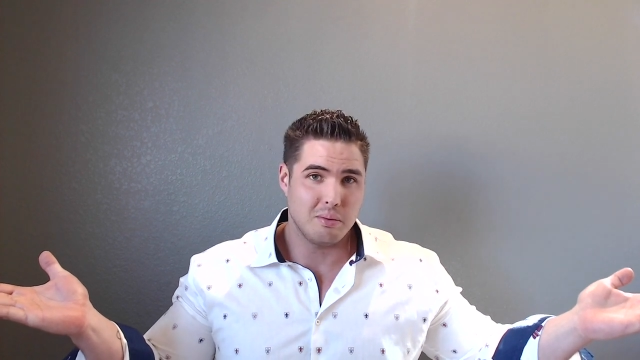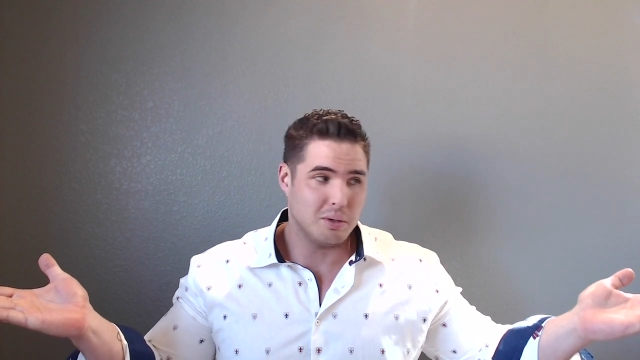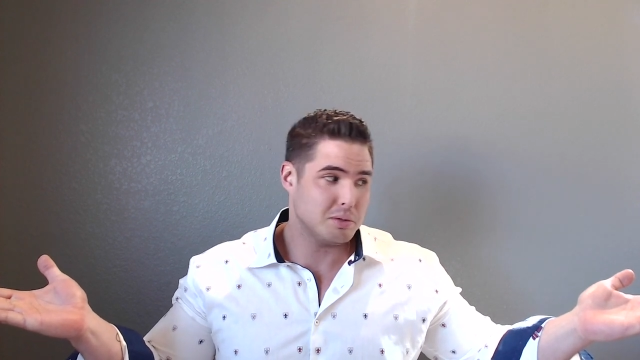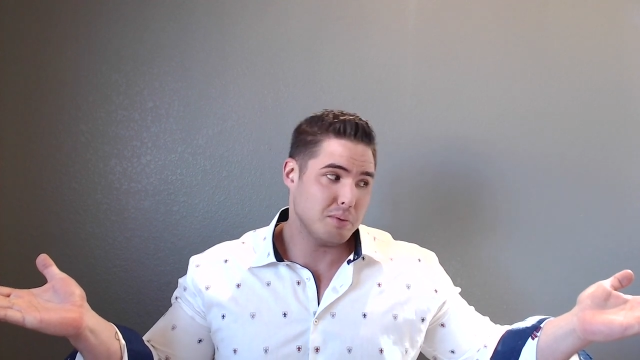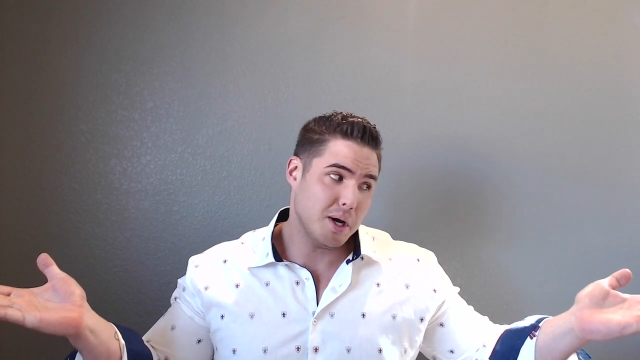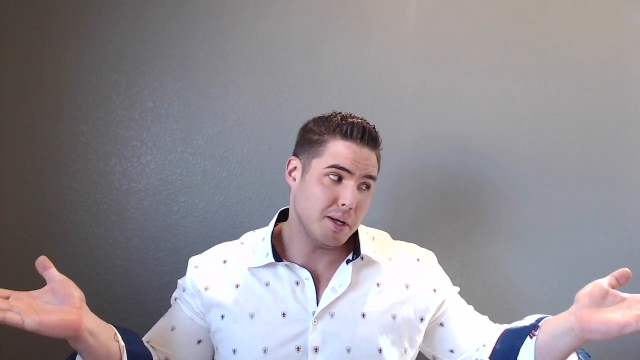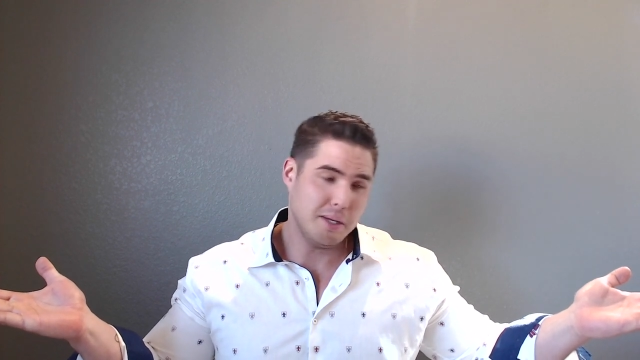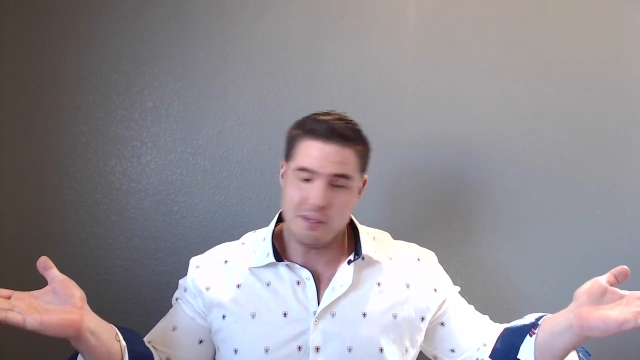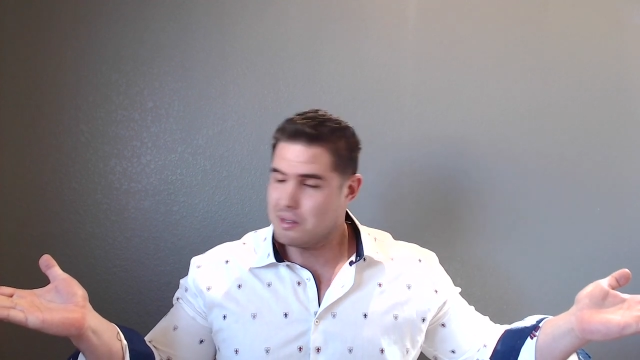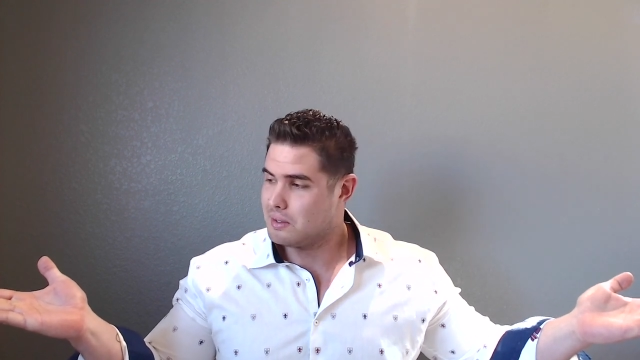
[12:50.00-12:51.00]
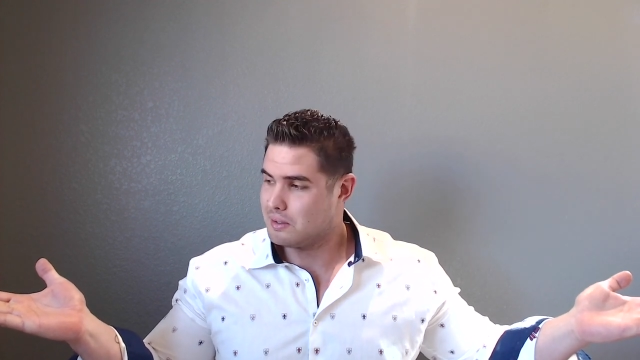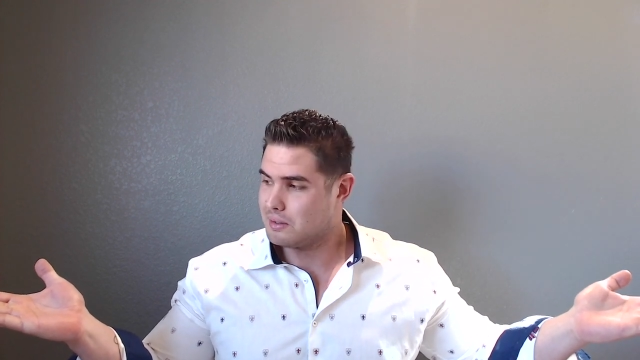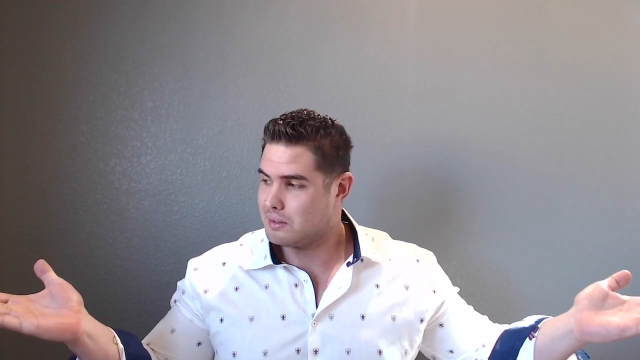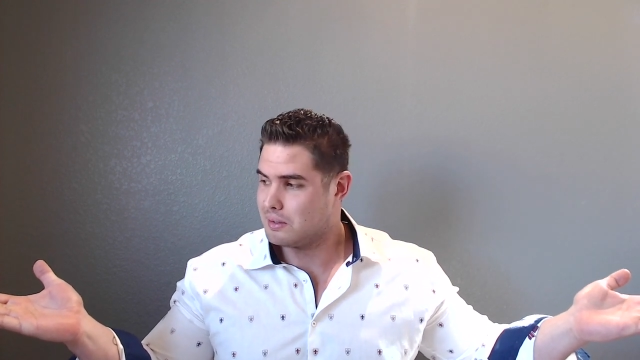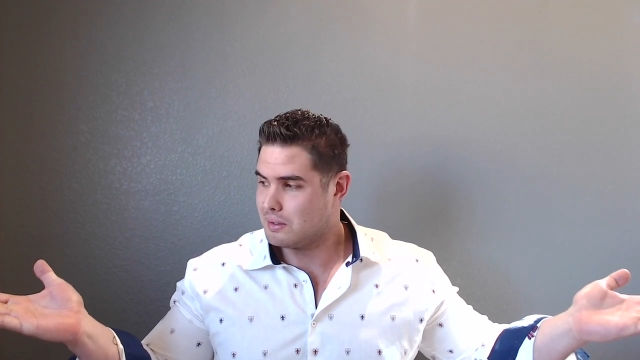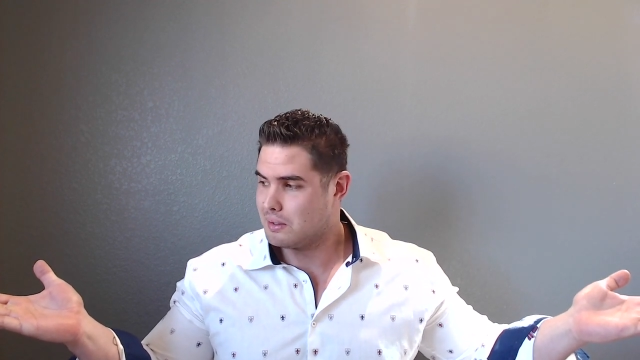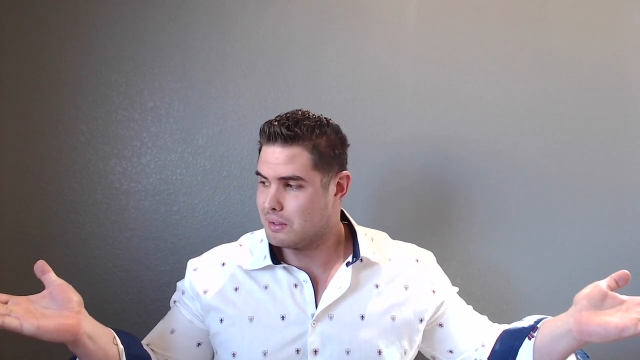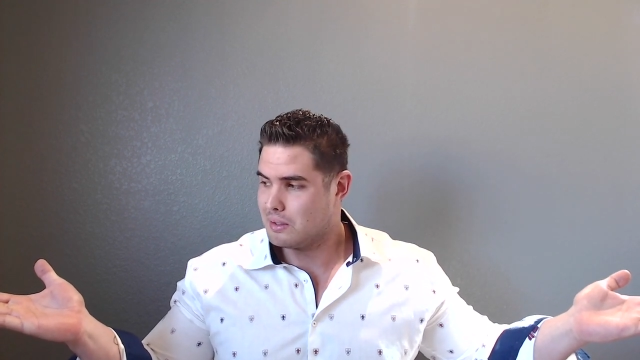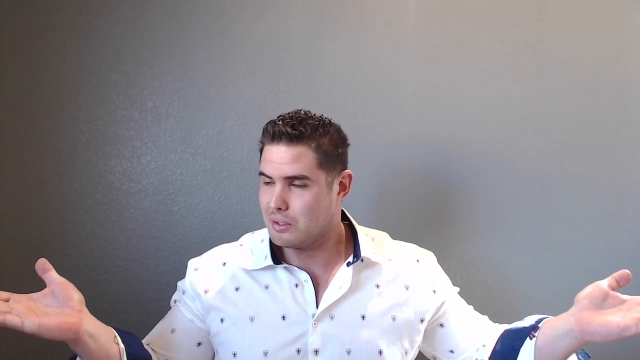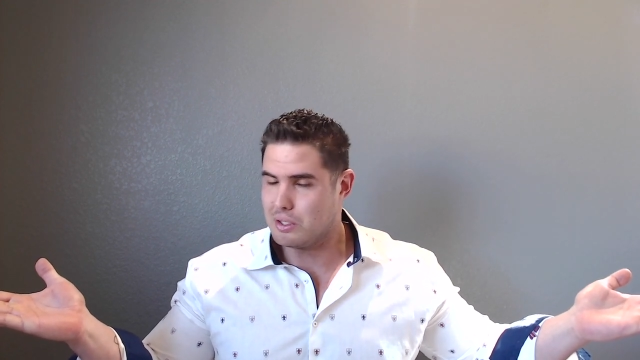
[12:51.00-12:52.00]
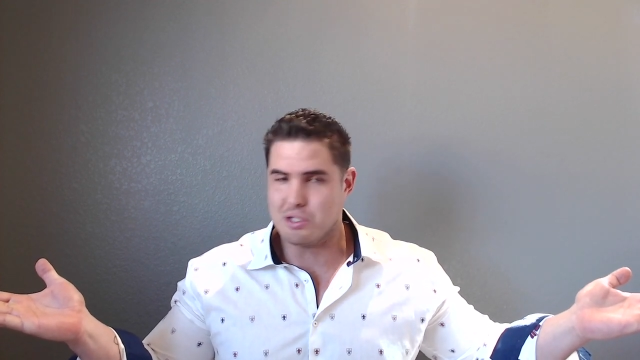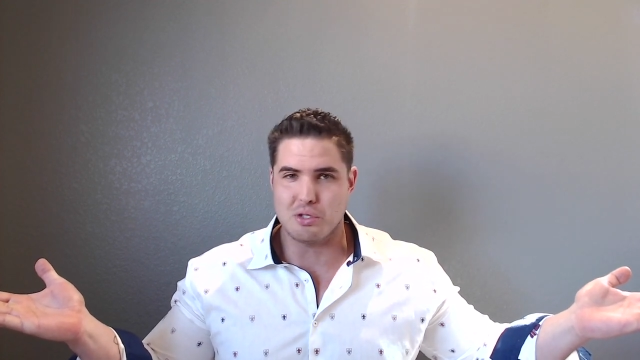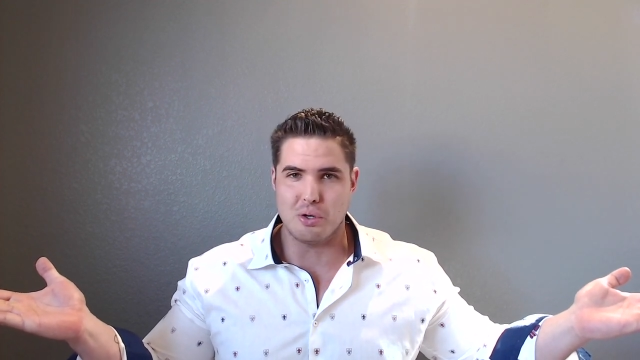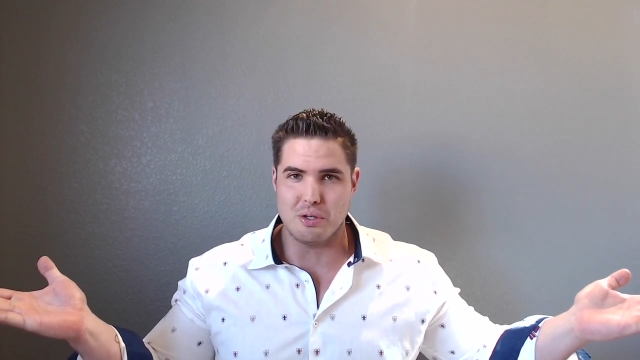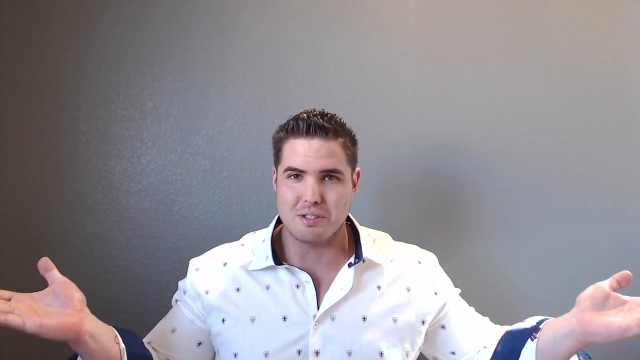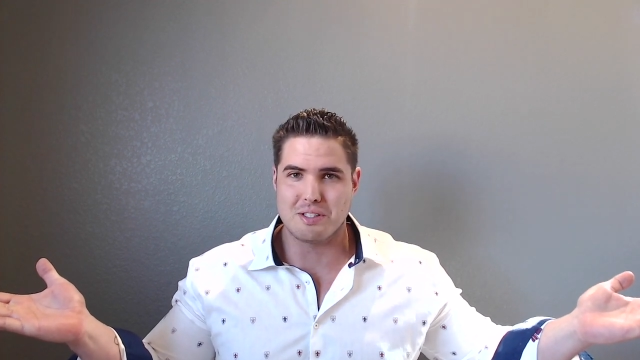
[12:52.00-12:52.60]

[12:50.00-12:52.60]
Which one? Good choice.